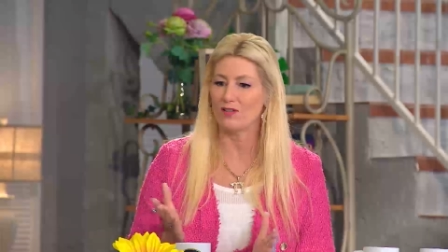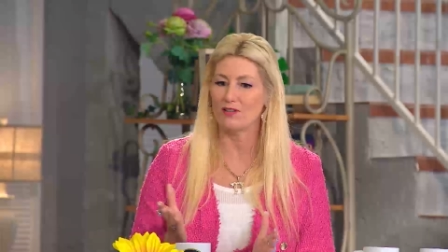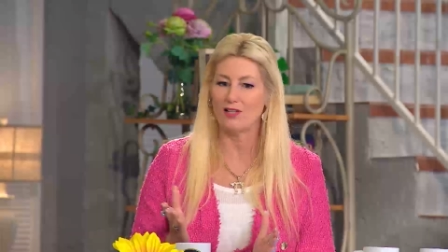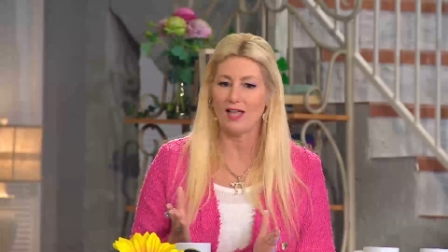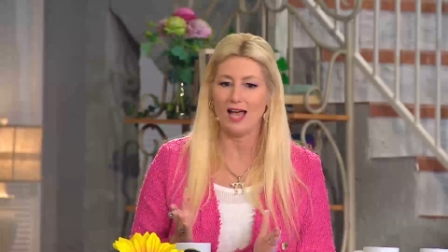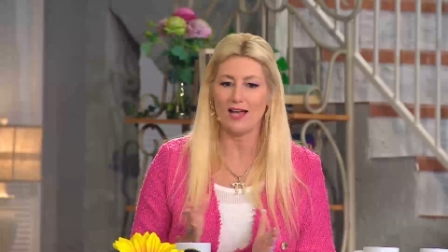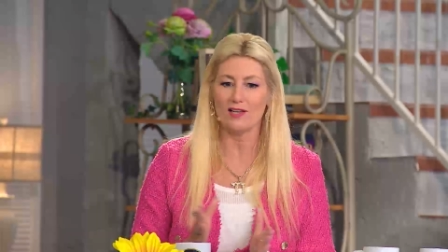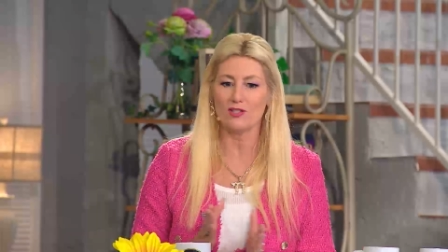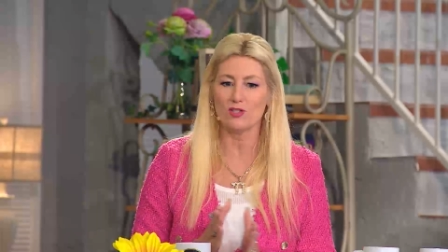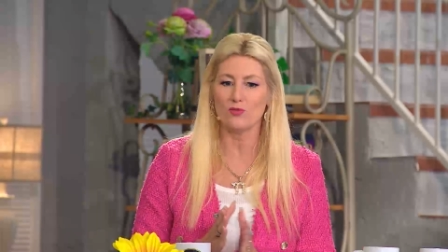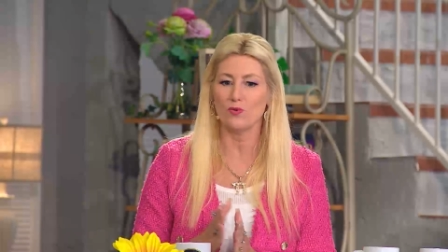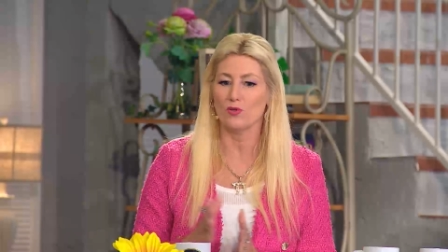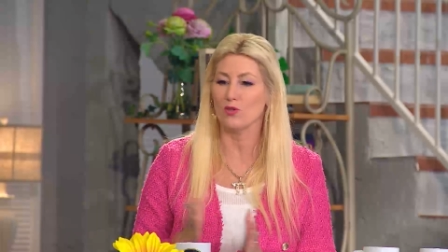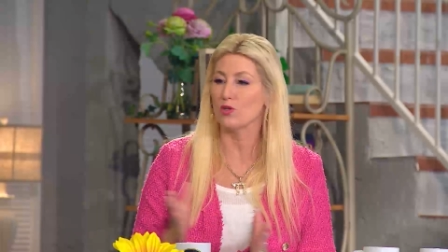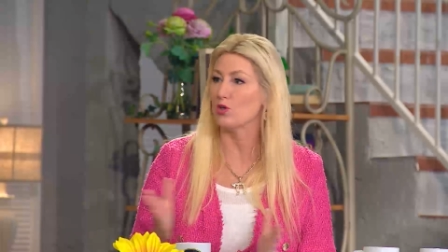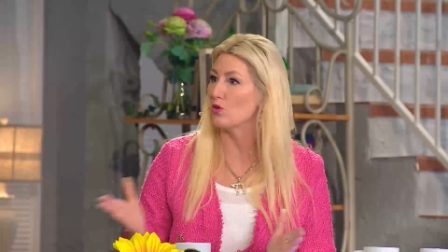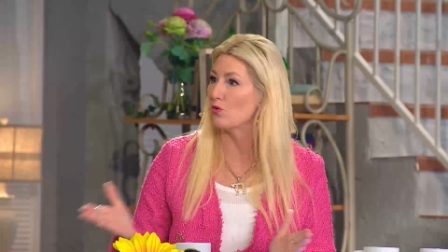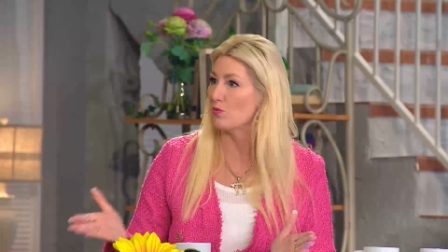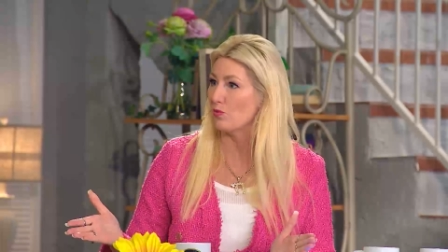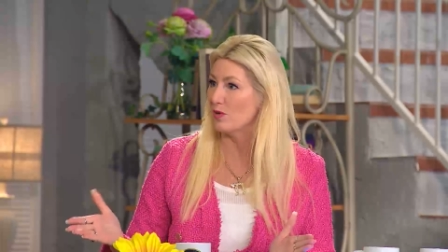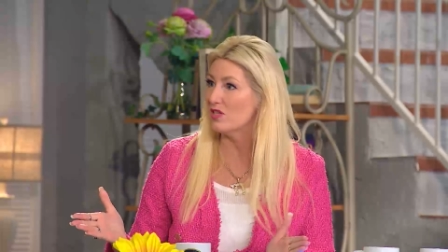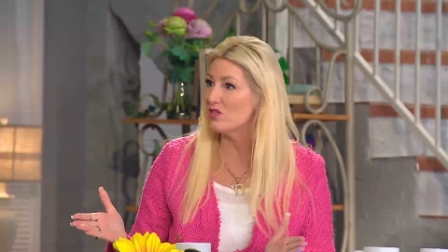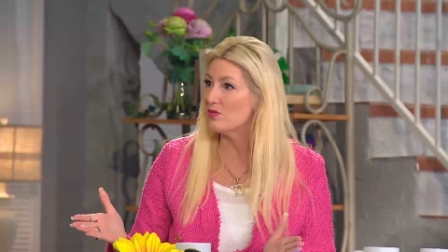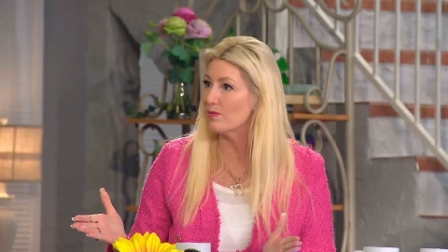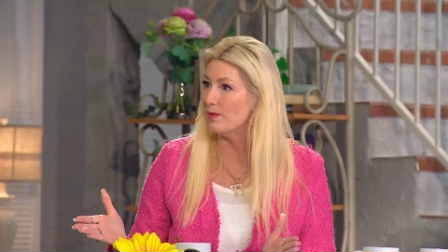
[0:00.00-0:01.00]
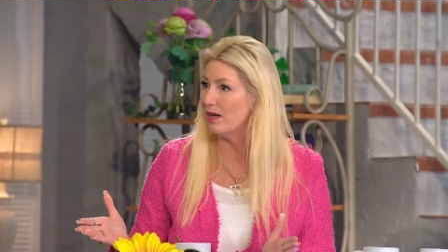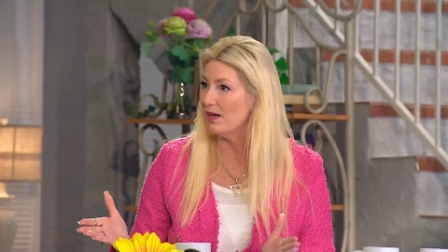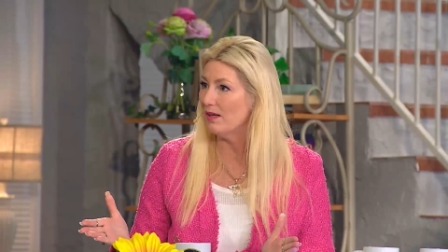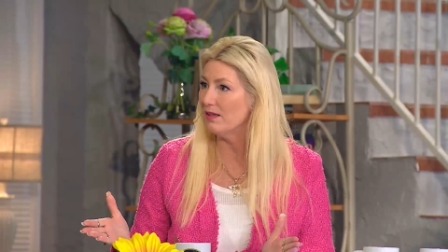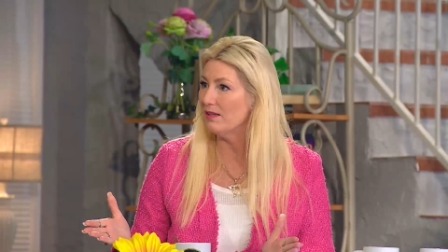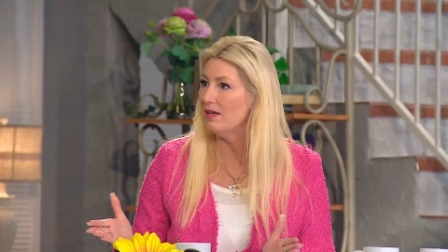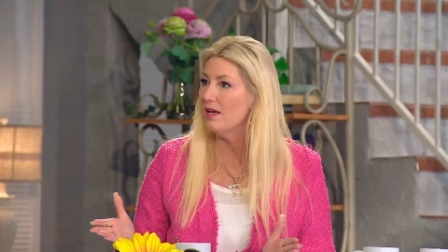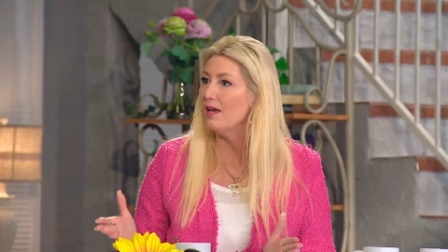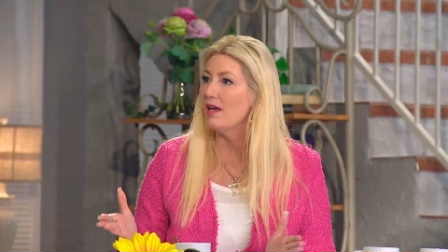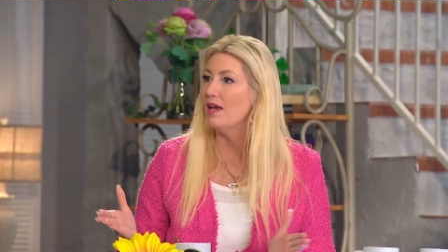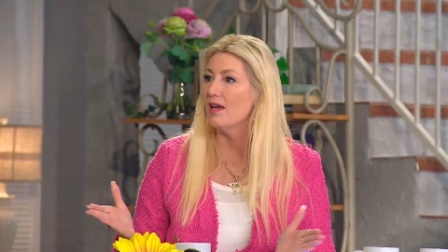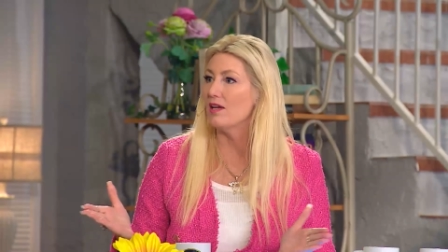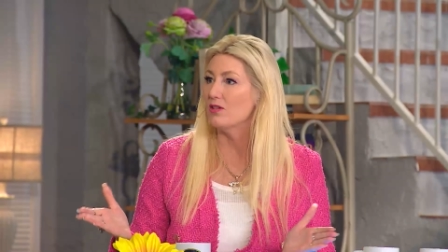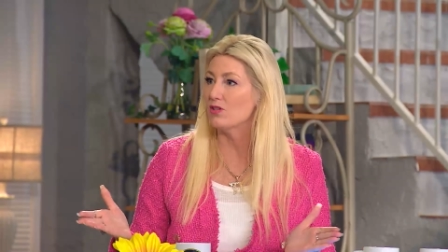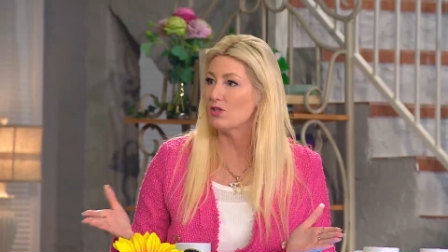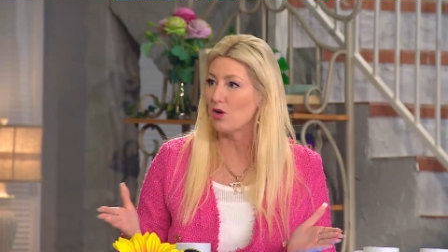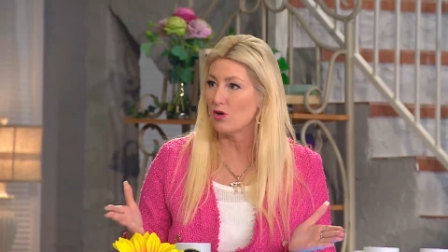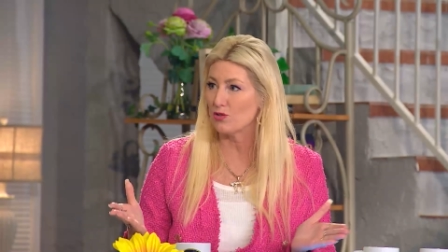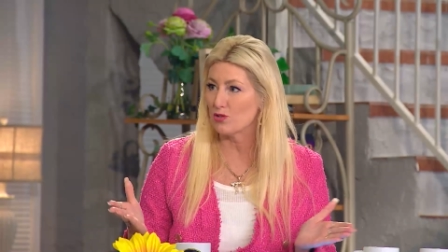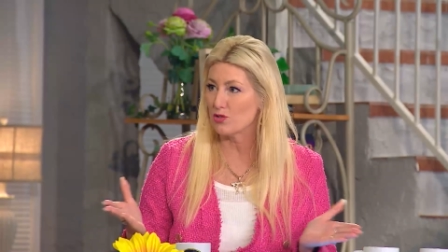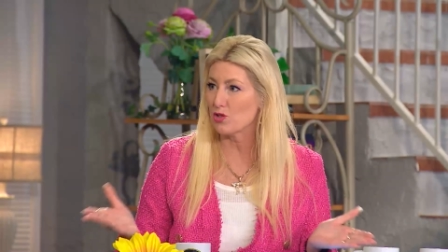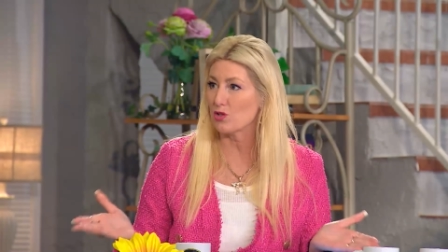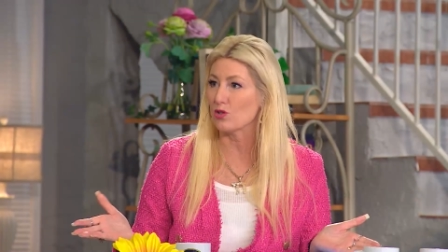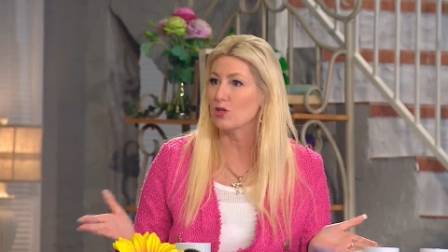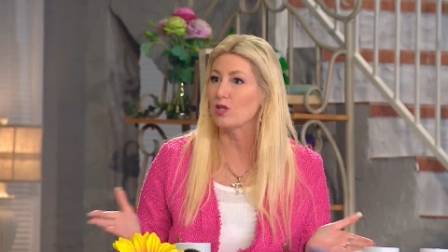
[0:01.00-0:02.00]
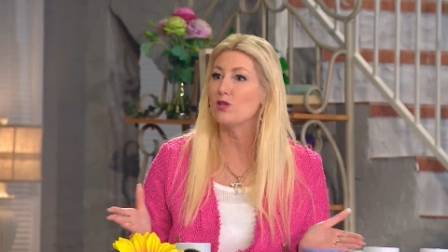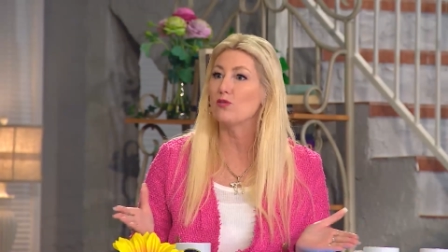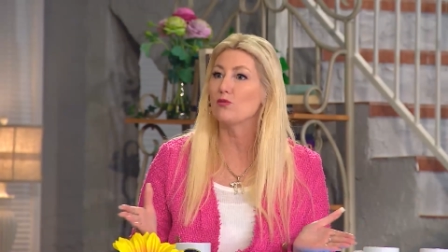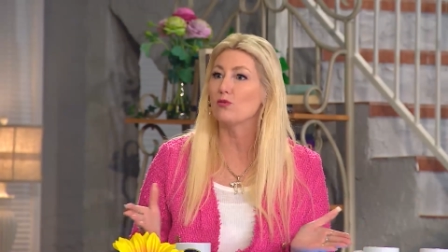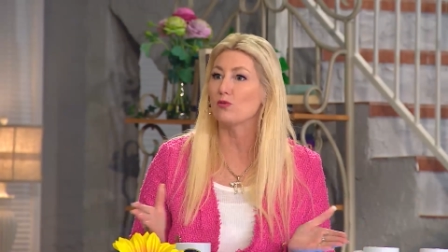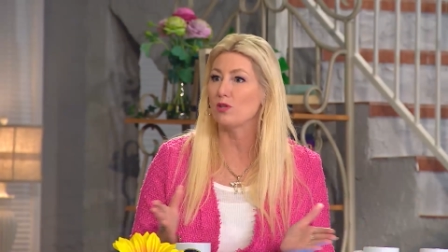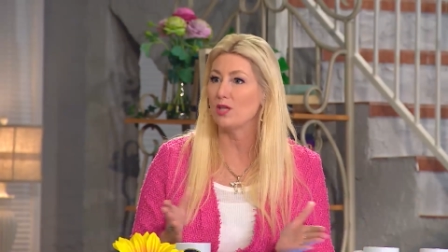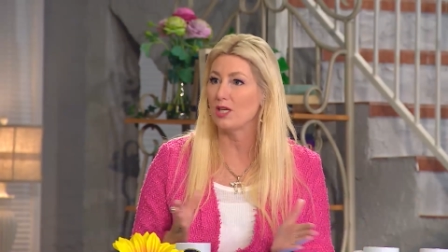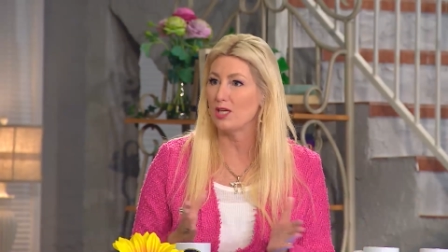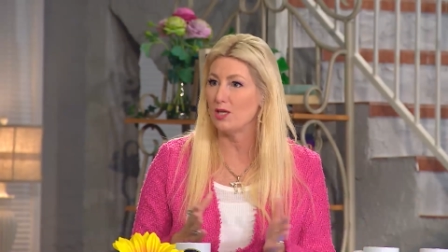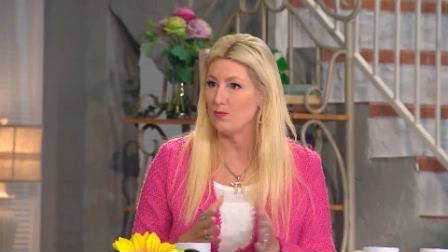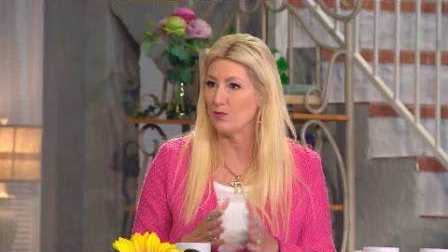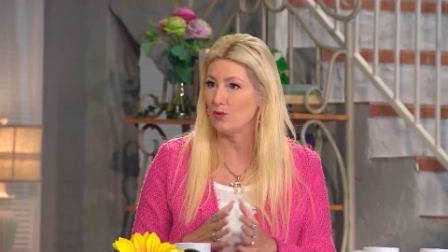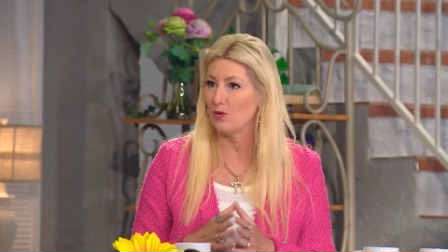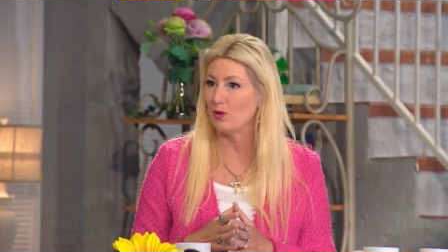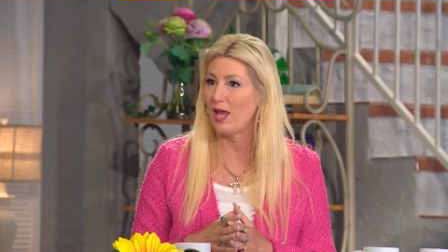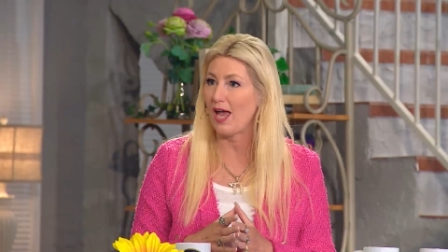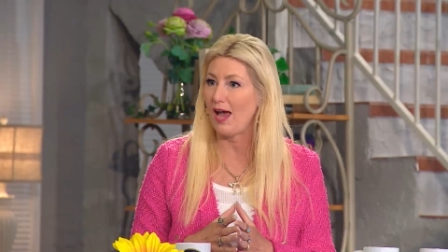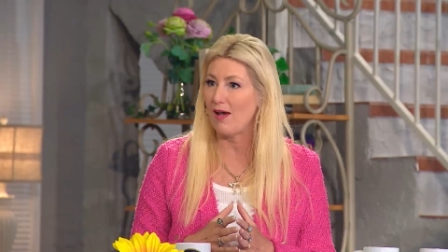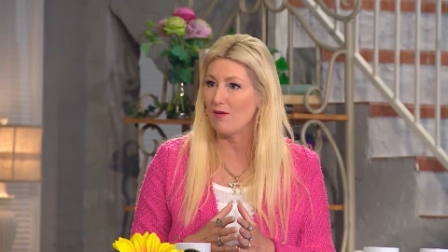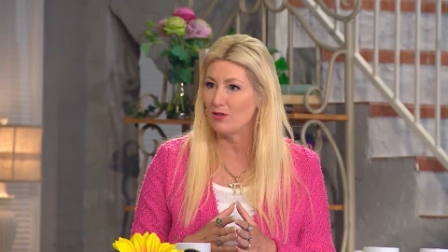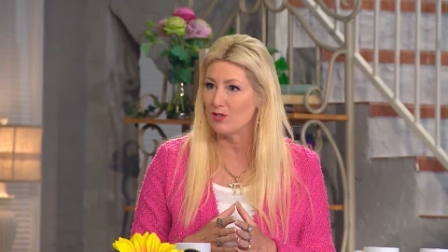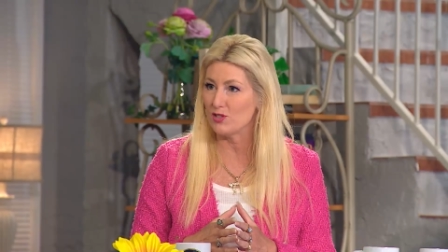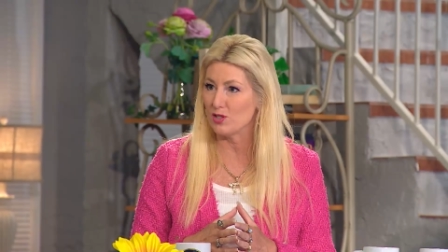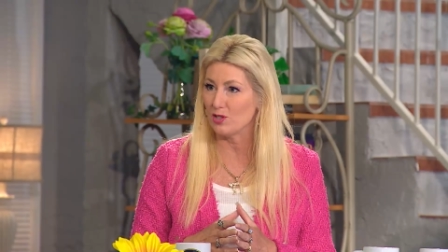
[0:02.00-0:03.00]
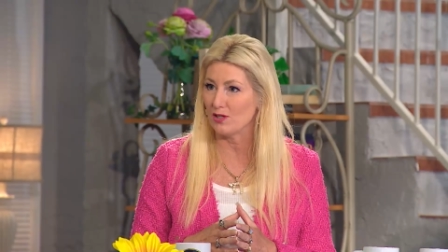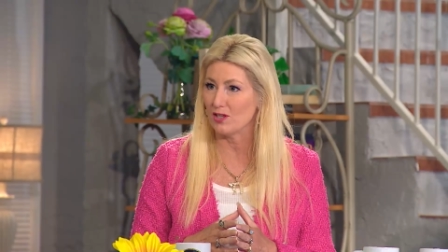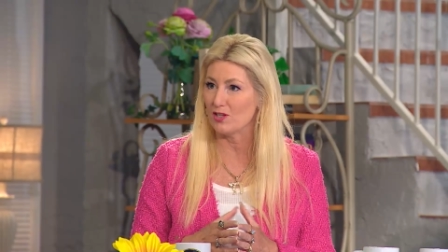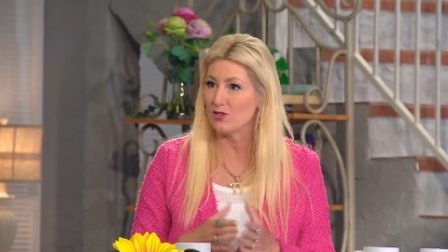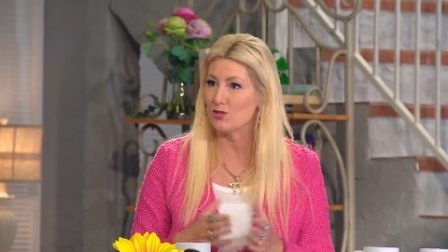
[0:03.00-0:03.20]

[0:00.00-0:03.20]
a class with Charisma. It's called Journey Through the Hebrew Calendar.